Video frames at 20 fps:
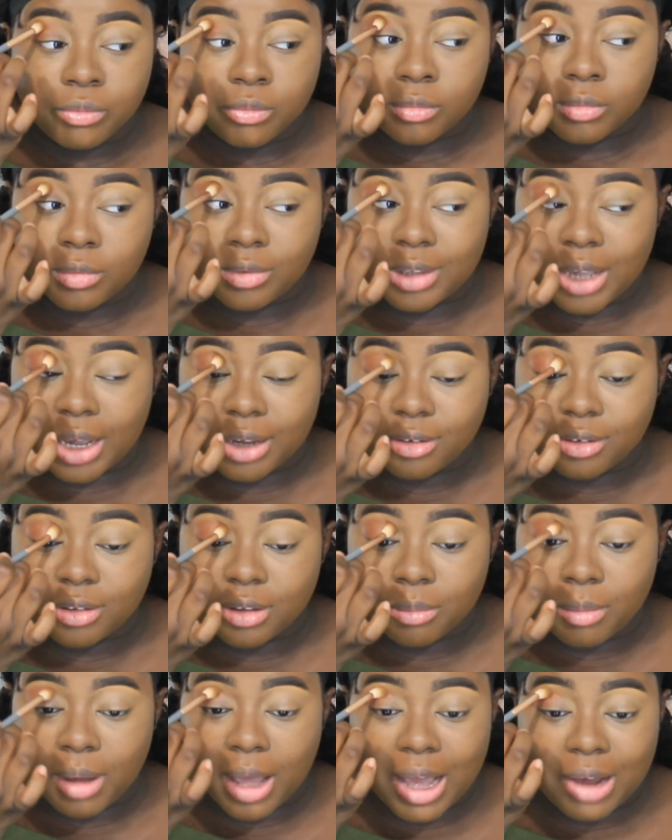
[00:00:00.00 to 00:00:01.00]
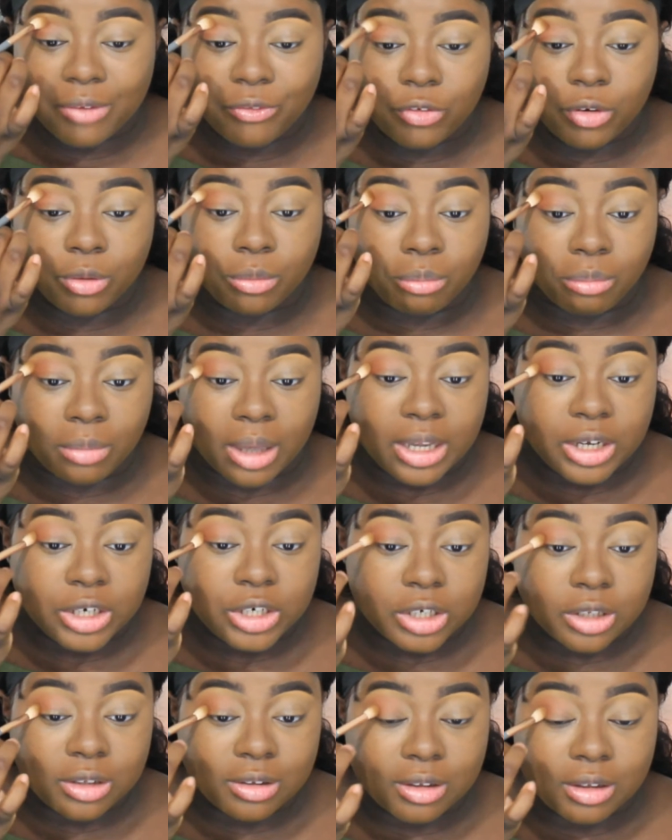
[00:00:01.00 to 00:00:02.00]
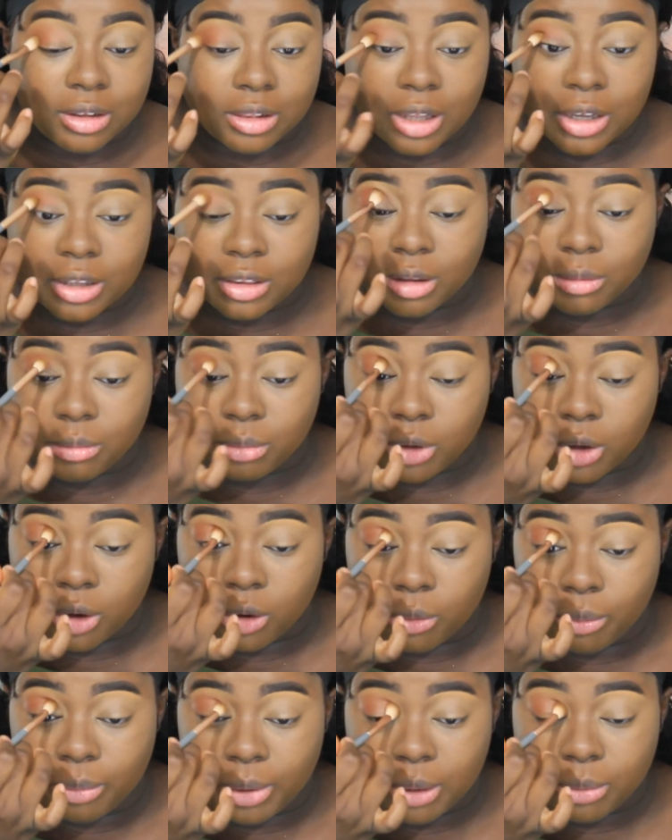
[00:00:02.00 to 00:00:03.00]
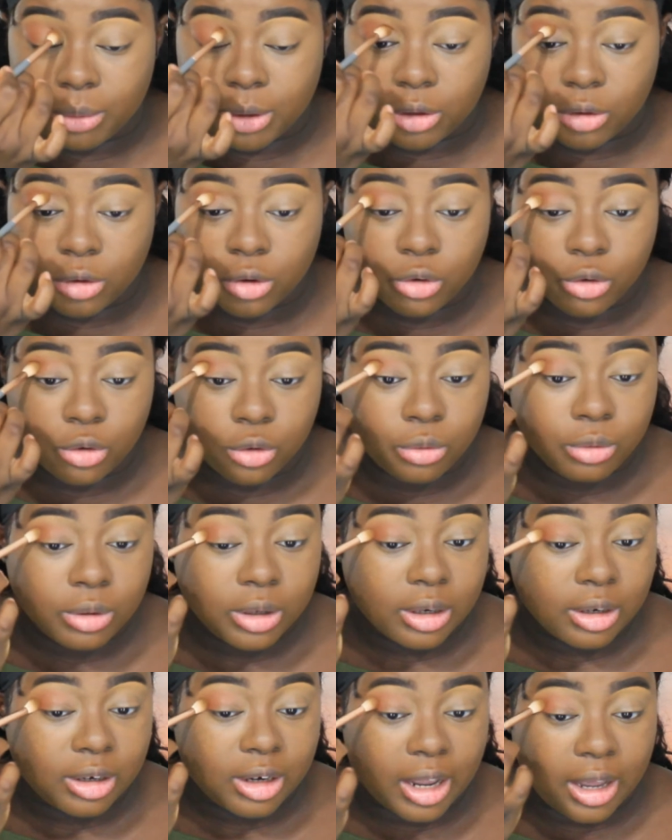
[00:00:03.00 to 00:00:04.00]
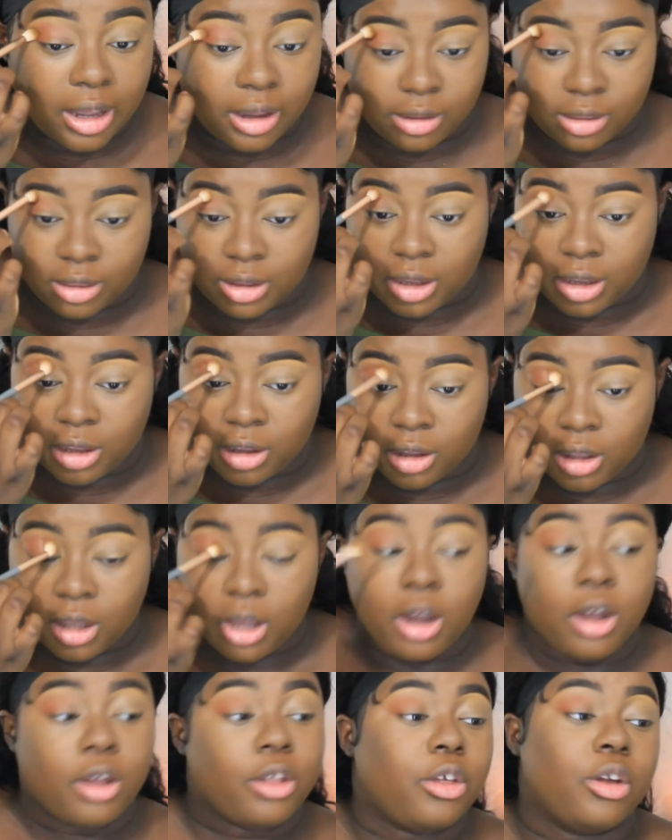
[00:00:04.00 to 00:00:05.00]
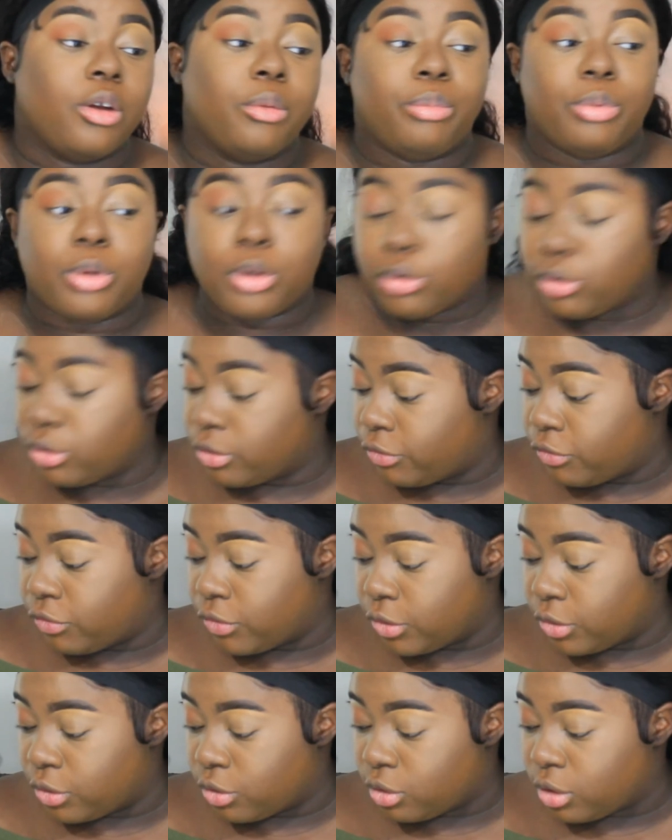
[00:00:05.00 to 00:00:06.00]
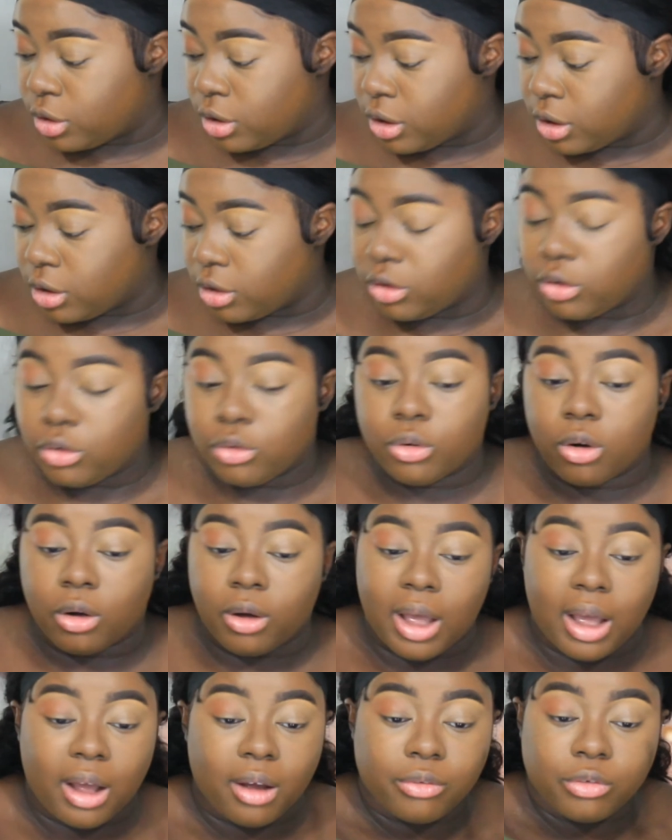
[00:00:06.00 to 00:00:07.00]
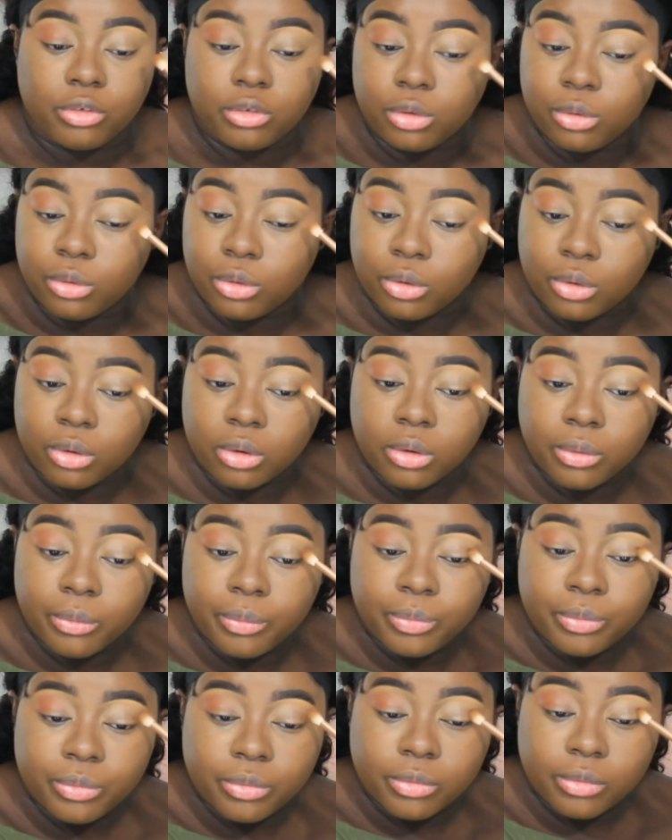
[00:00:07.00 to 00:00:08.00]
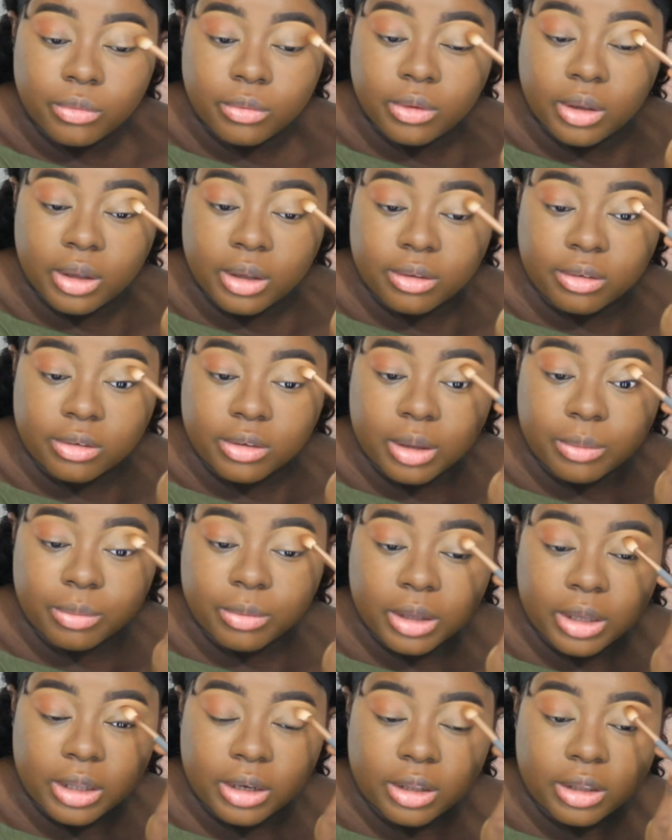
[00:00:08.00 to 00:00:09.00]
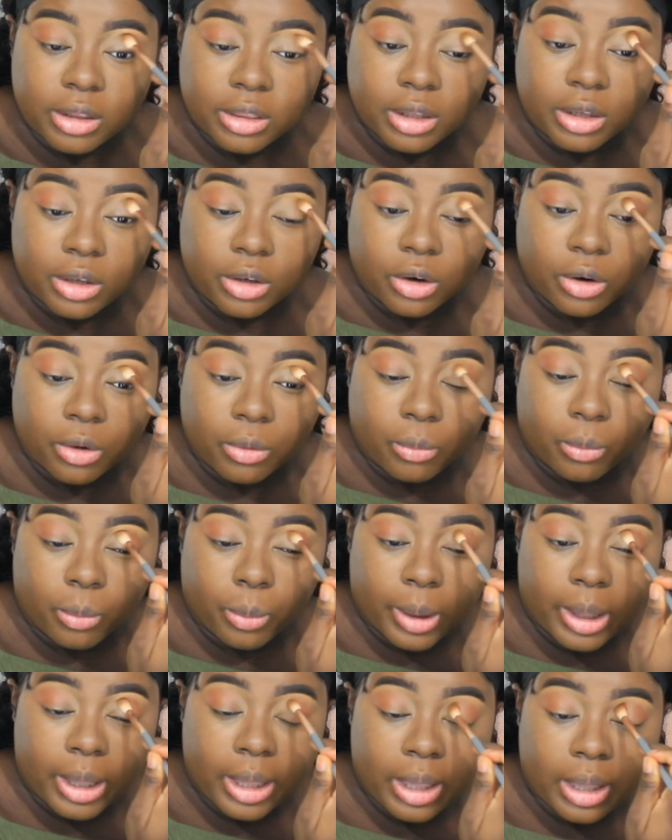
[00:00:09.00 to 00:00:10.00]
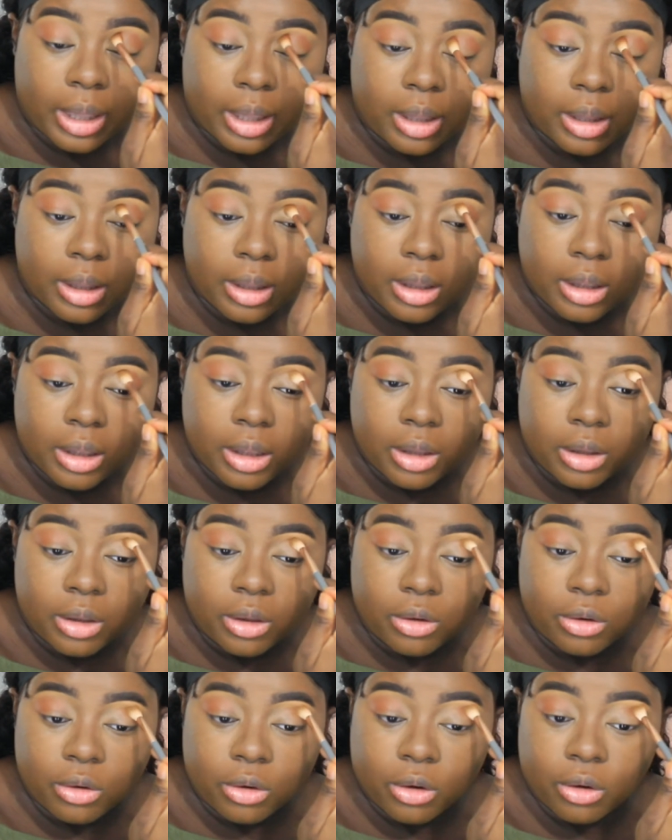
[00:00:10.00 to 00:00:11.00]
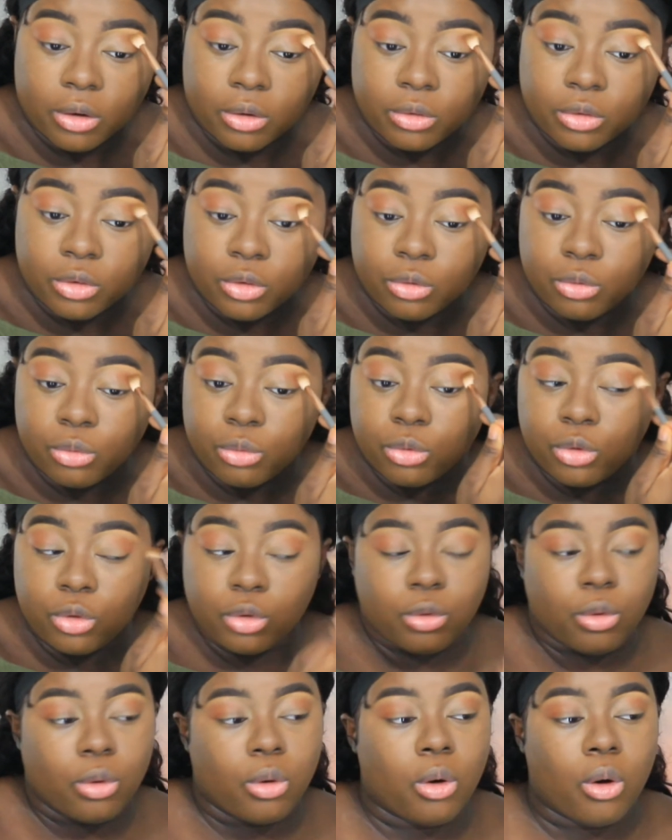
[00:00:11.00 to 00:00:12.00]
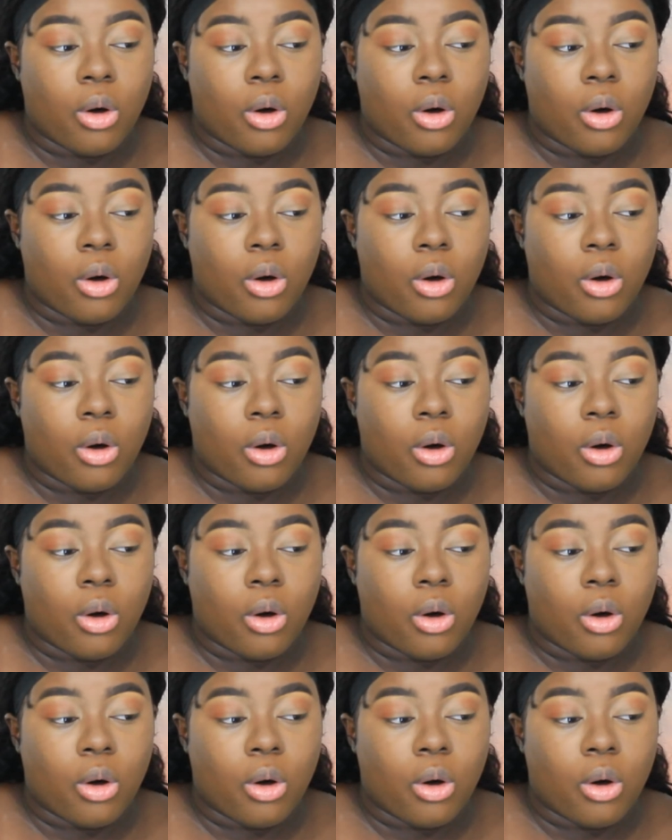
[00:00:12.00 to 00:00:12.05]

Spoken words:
Text them affirmations and let them know, baby, you're doing the dang thing. You're beautiful. You don't have to accept anything your way. You